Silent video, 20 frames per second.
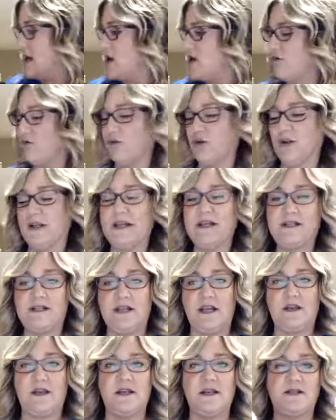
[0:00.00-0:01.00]
really
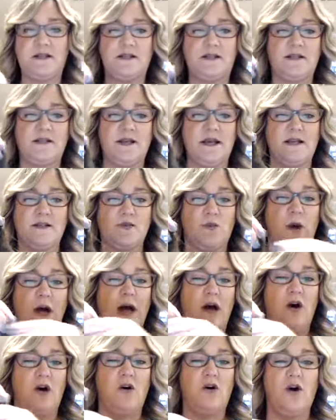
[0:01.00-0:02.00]
see this as
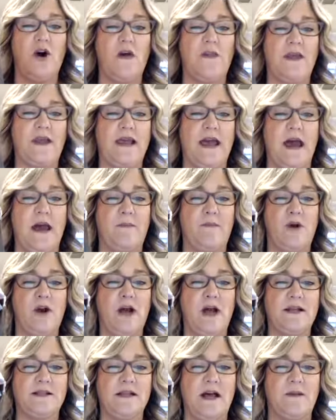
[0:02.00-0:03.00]
well on the camera
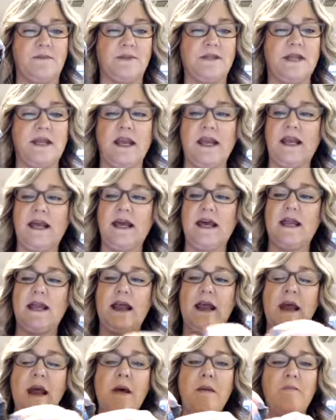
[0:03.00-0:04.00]
as I'm seeing it,
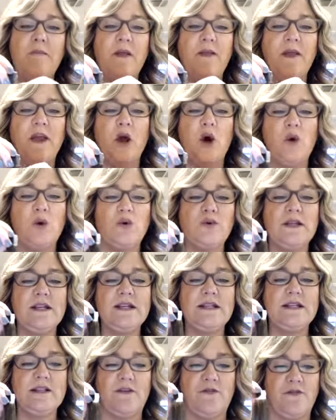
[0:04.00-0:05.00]
but the only
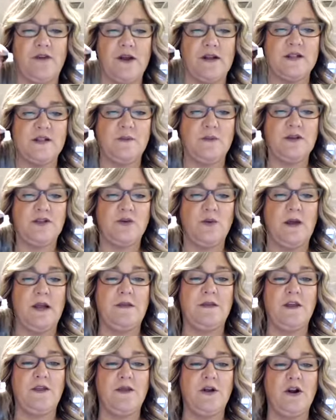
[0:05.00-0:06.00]
difference between
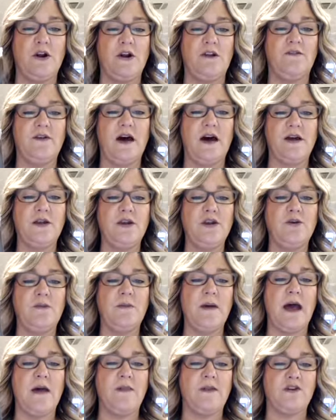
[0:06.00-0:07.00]
the 30 volume
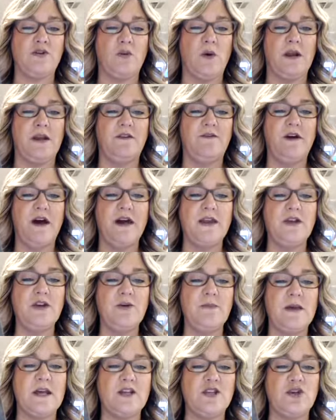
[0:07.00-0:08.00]
and the 20
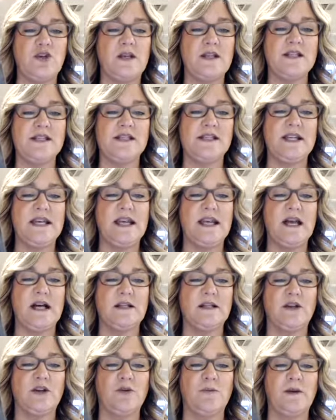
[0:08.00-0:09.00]
volume is you can see a
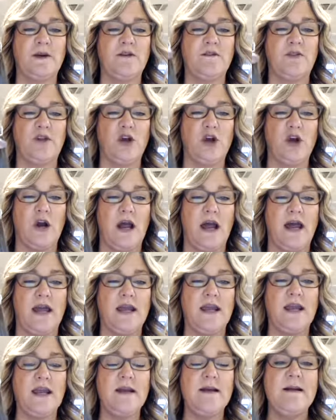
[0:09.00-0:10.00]
little bit of the
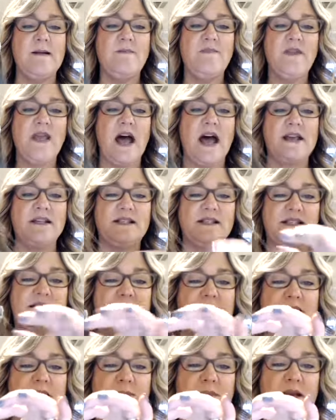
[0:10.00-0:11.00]
gray has
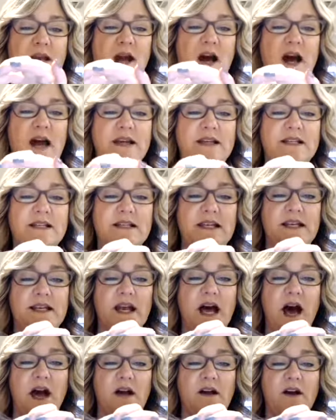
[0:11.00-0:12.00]
stayed behind. It did
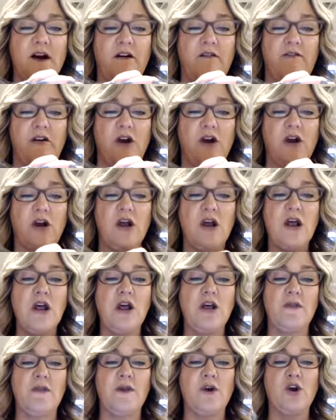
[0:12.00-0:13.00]
not cover
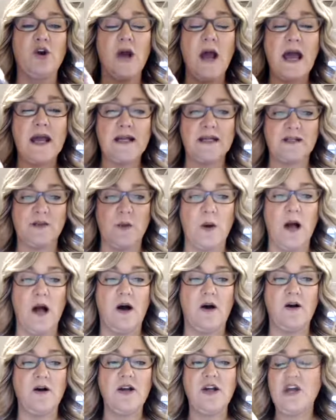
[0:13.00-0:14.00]
the gray as
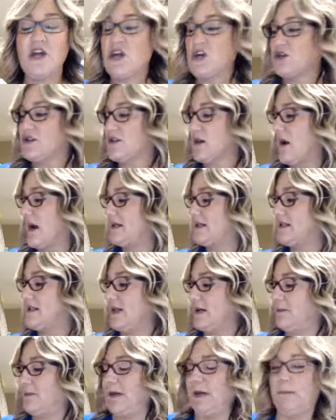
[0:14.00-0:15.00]
well. So I
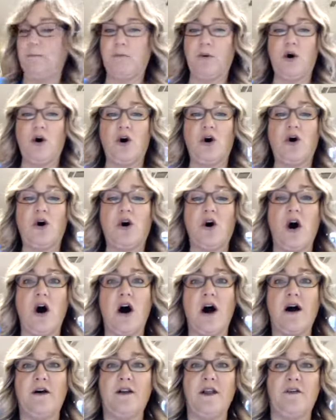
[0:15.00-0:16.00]
see people
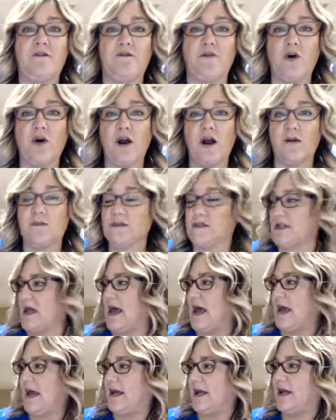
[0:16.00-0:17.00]
on the forum
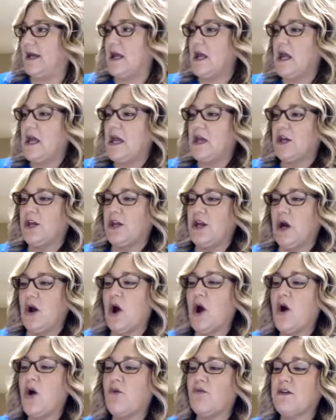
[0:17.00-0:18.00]
saying,
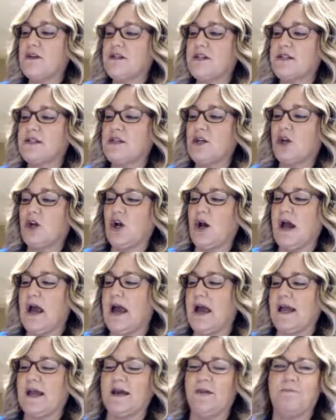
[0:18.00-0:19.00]
oh, resistant
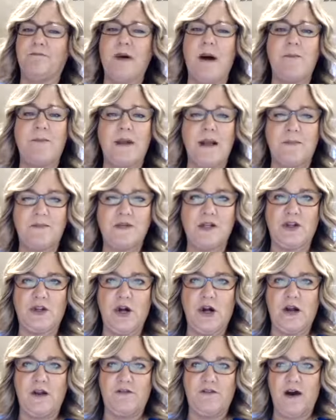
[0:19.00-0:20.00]
gray, bump it up to
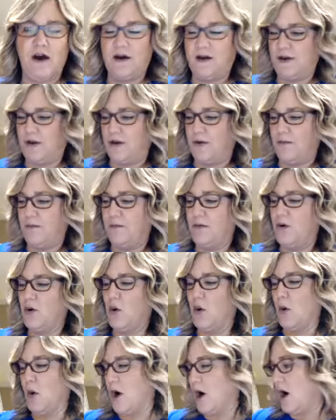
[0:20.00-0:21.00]
30 volume,
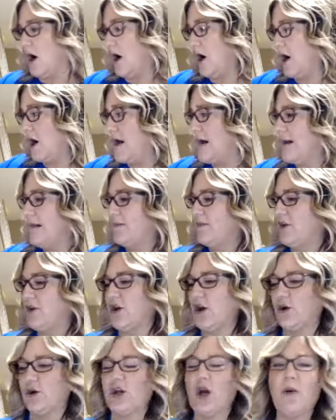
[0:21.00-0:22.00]
or,
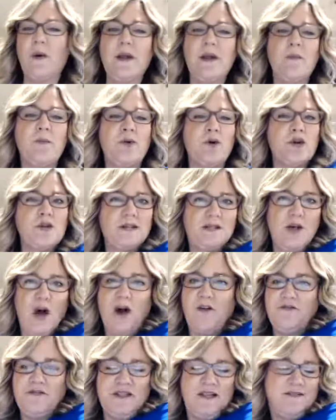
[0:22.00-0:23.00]
go in and
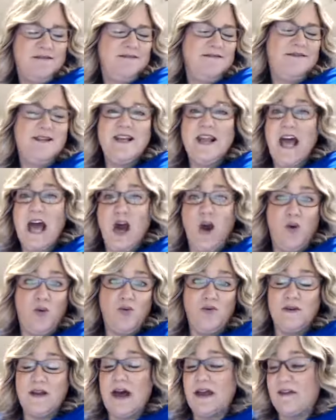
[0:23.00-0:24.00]
pre-soften. No,
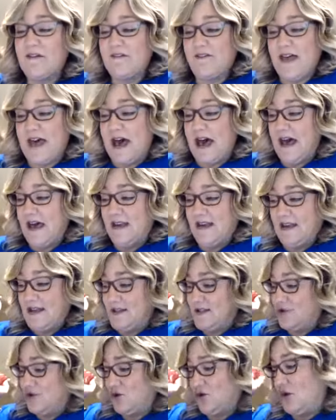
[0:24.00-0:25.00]
none of that
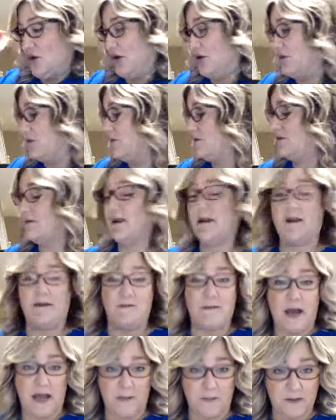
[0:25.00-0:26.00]
is true, in
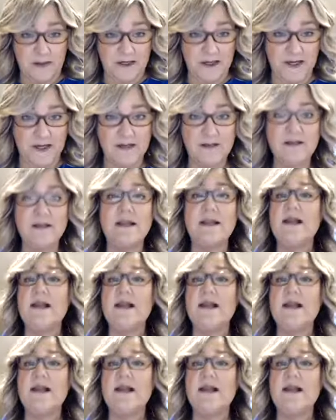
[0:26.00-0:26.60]
my opinion.